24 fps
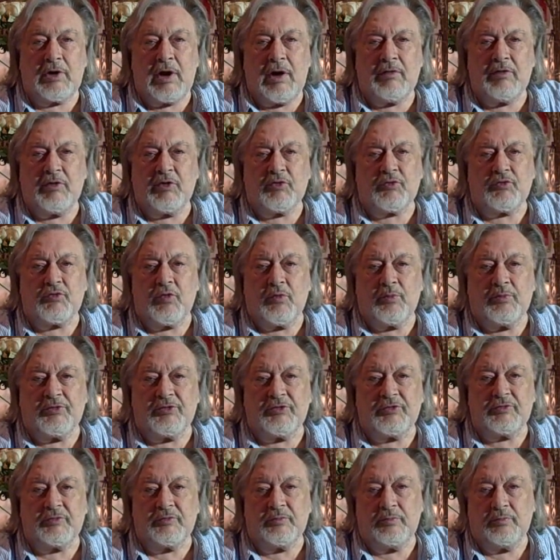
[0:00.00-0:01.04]
carrying troops
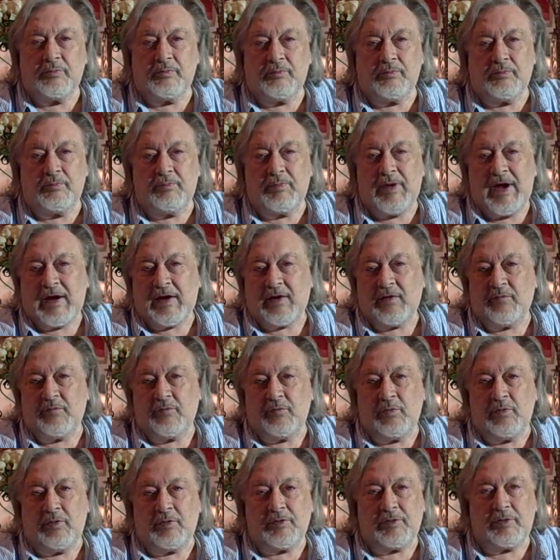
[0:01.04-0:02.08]
back and
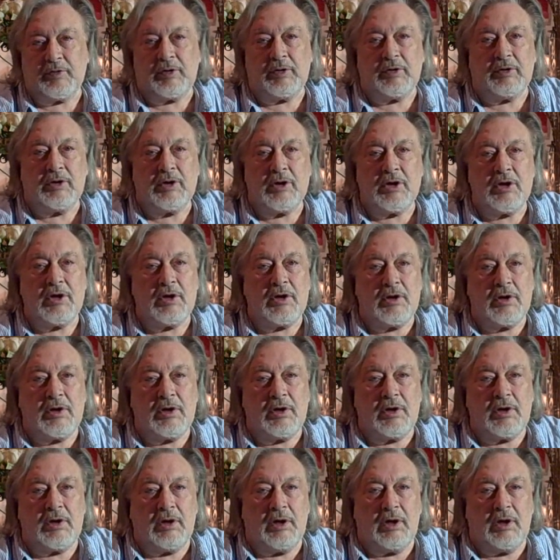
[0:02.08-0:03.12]
forth
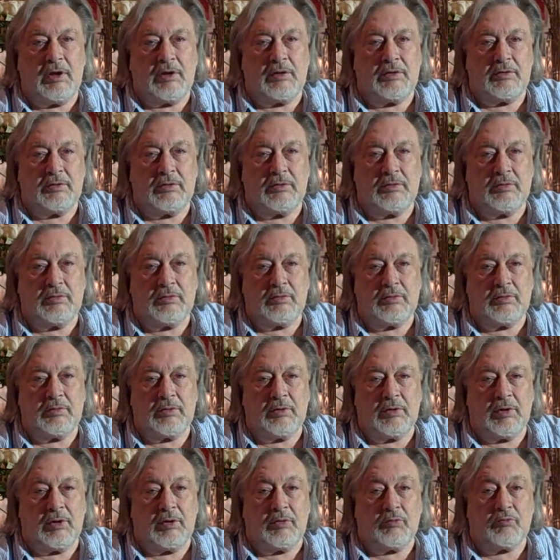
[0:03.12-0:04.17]
and
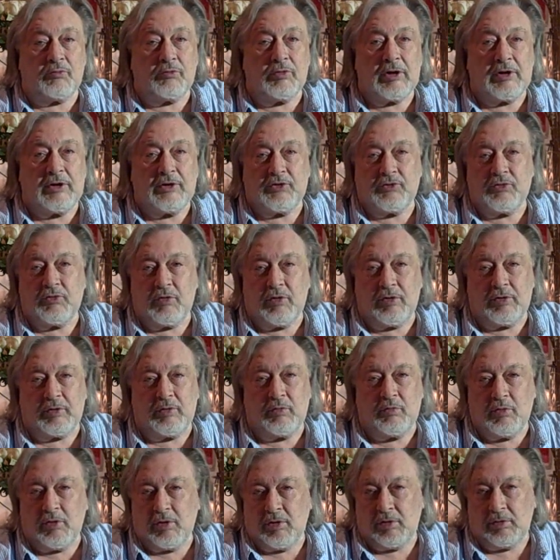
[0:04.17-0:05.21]
really touring
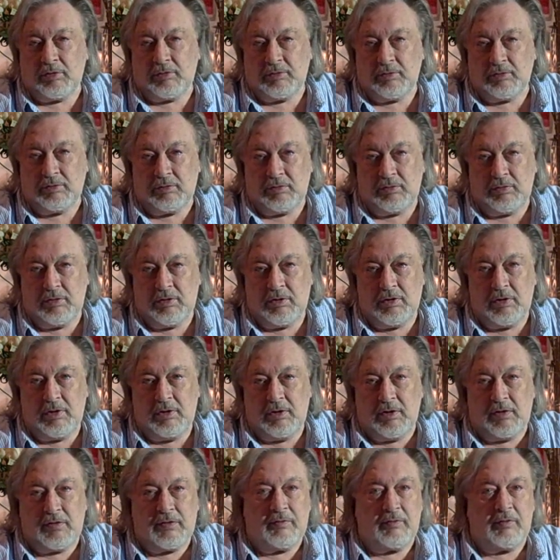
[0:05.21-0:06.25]
the world
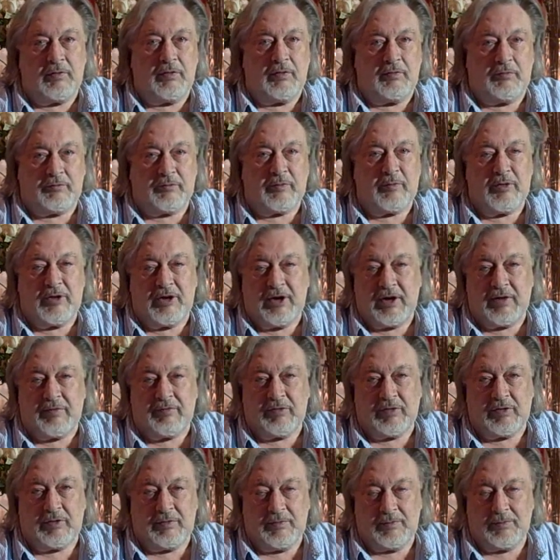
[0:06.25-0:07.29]
from the
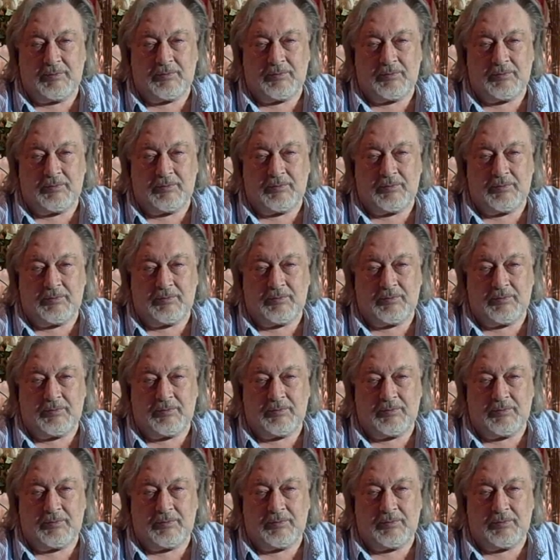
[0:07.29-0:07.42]
Navy.